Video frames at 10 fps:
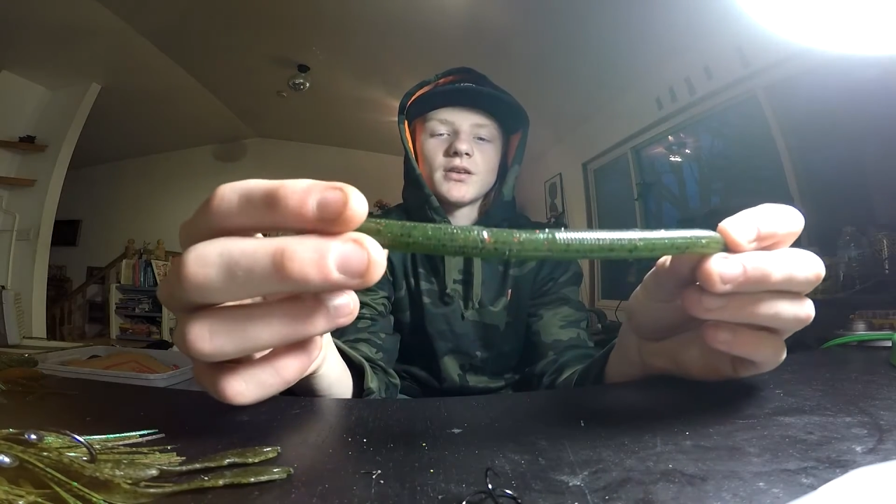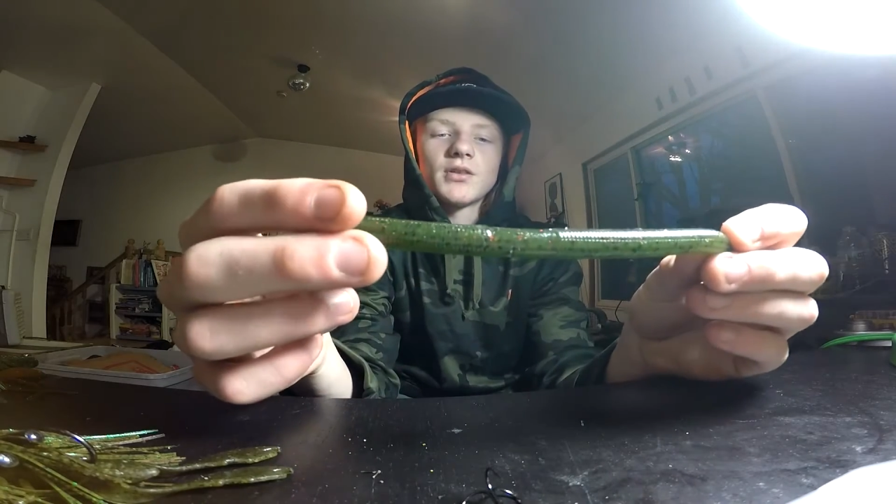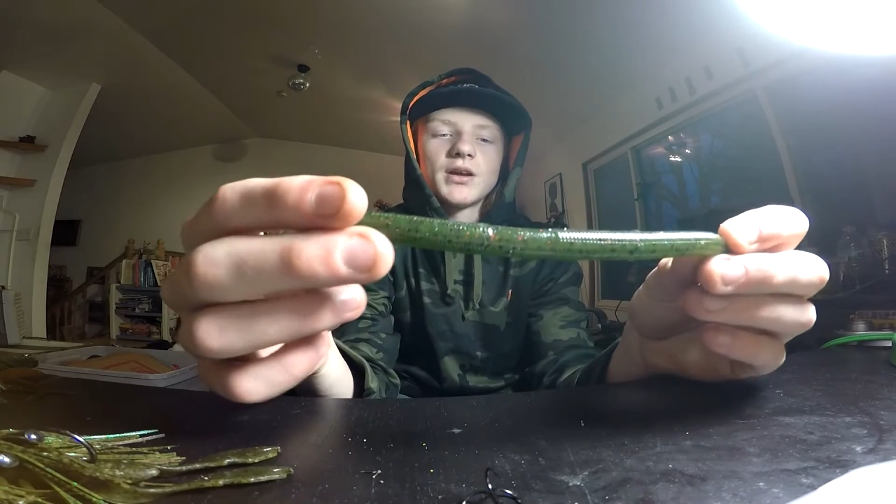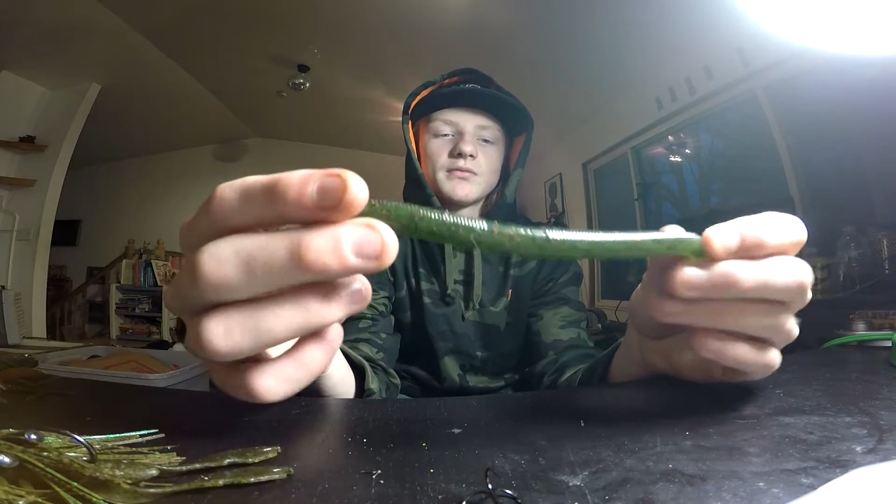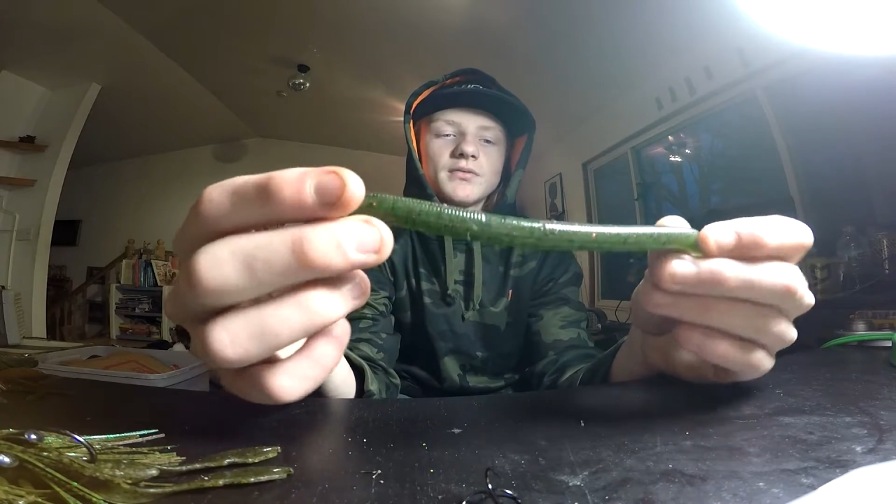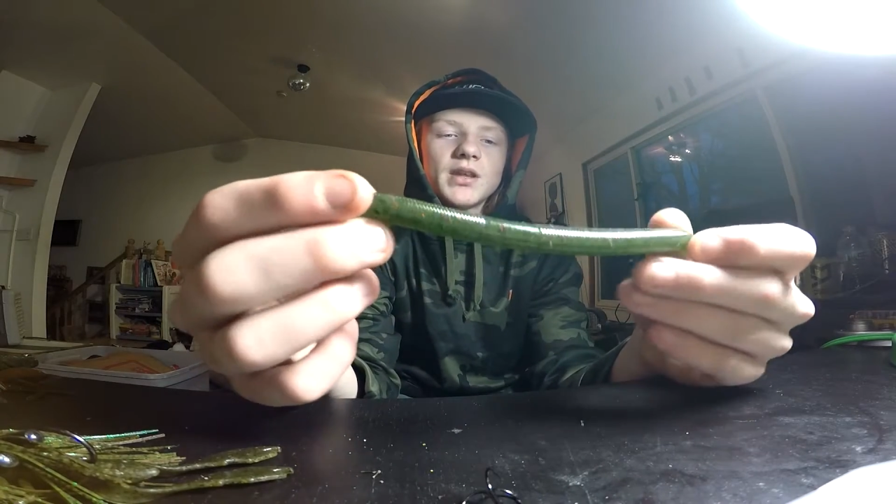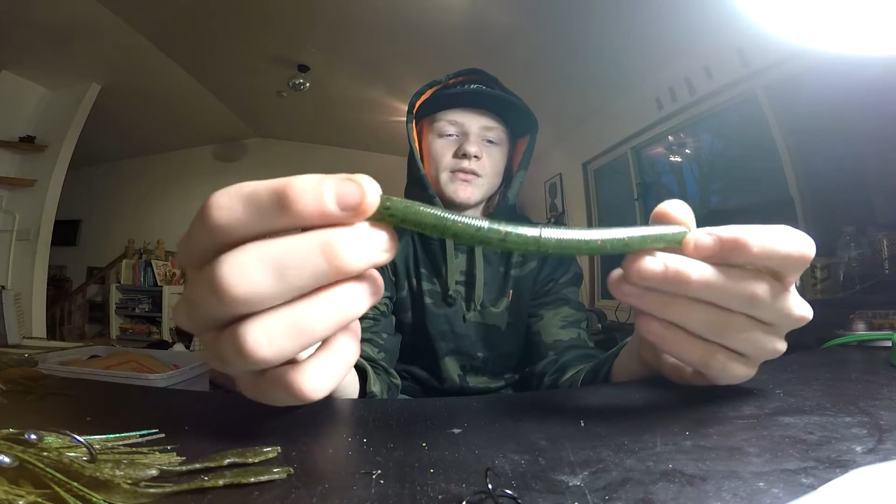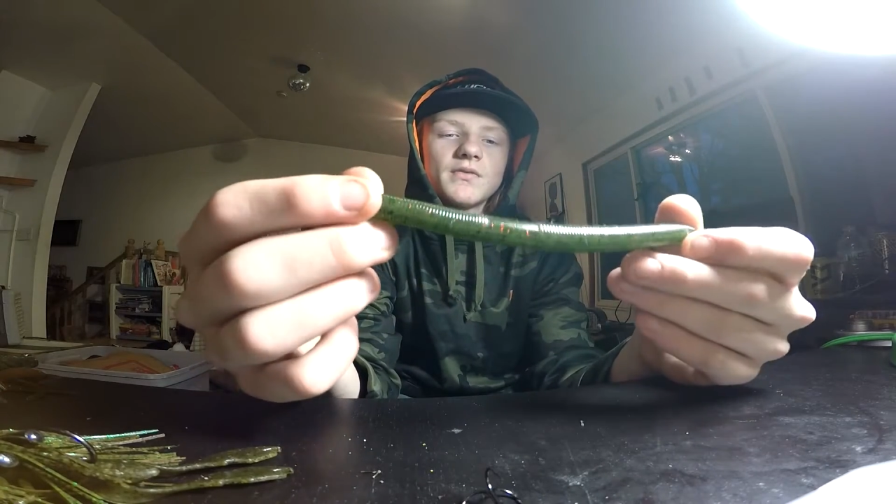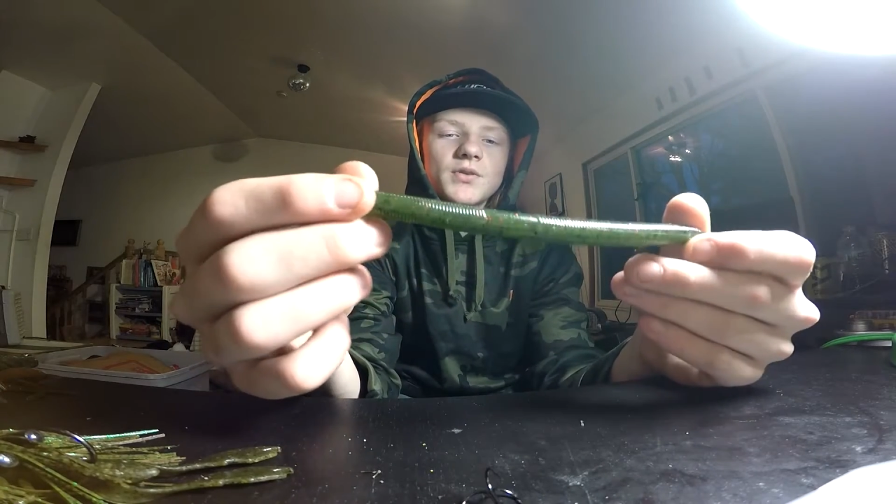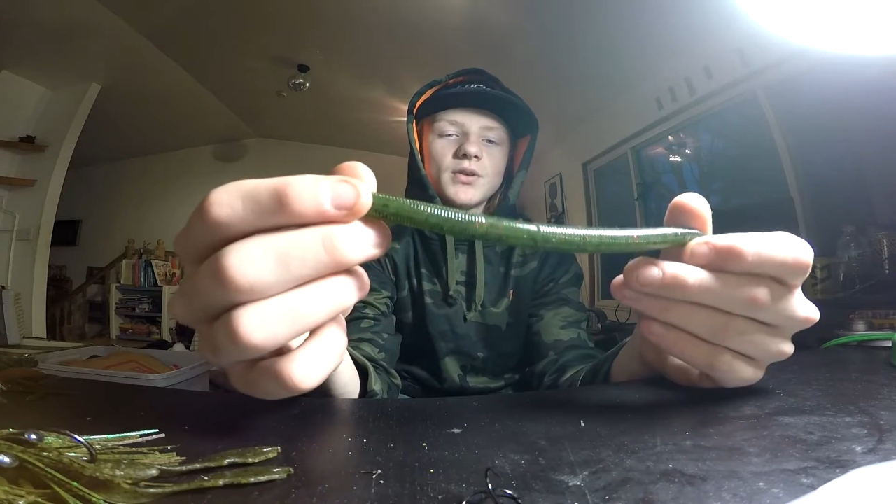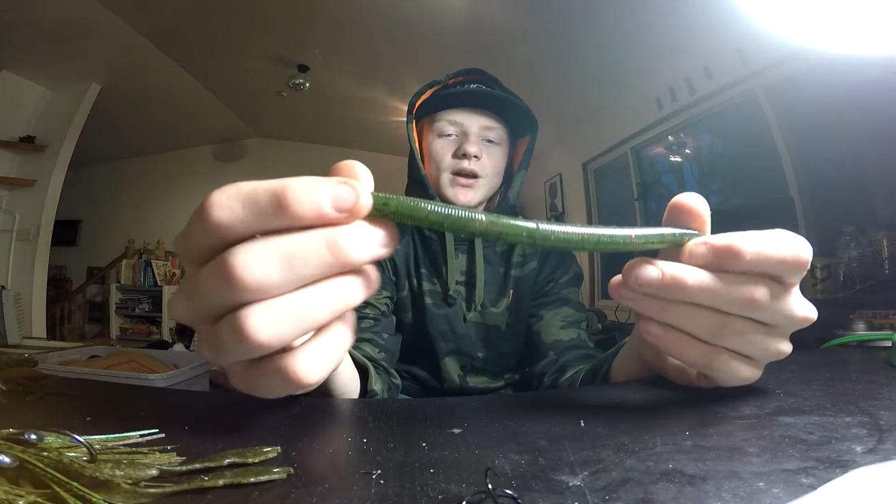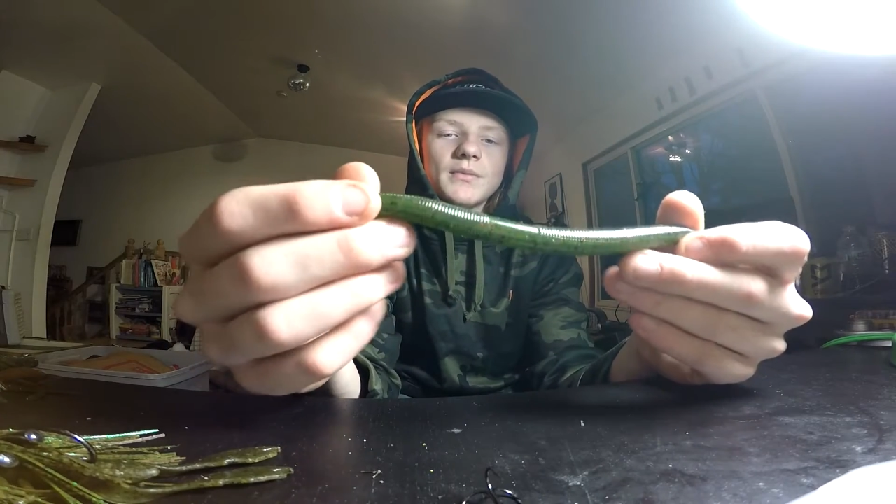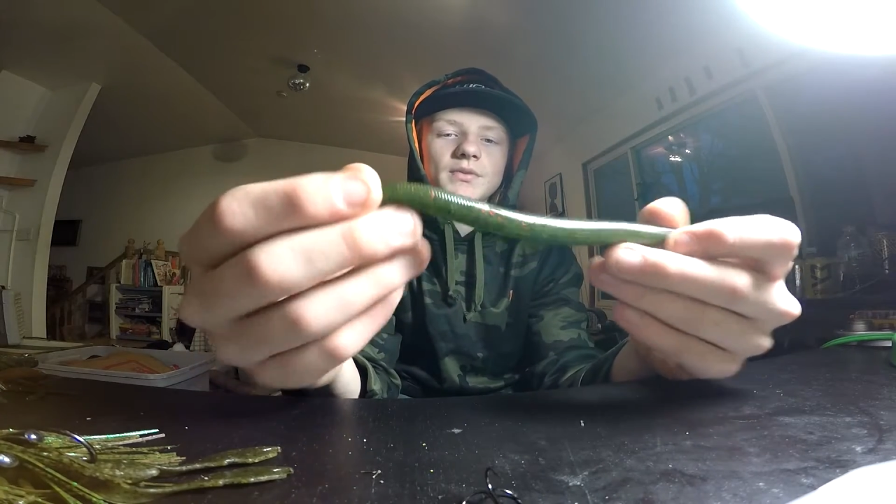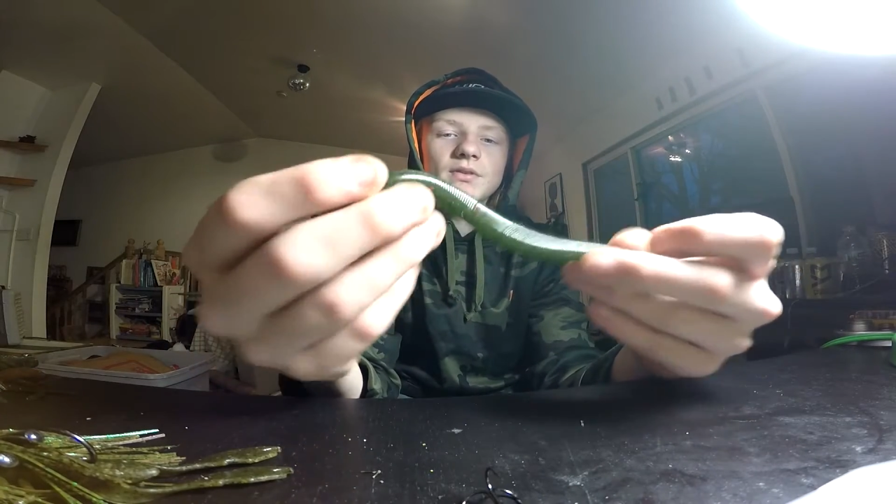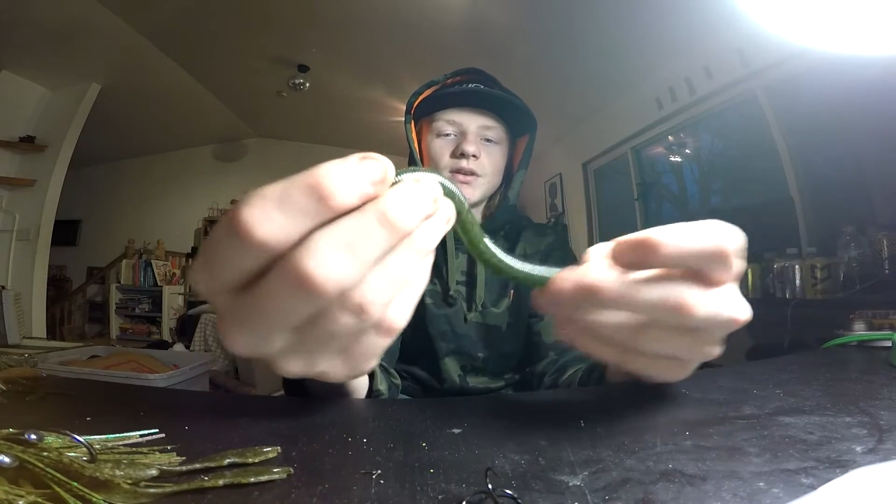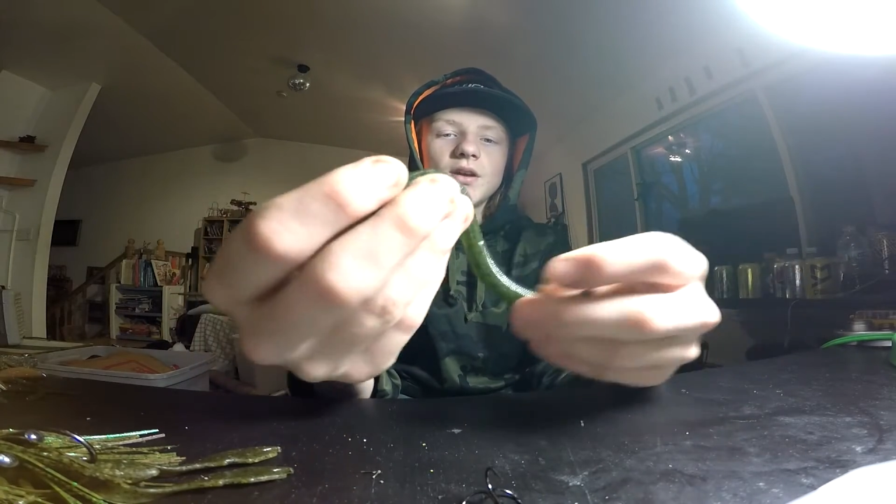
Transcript: around, give it a few hops.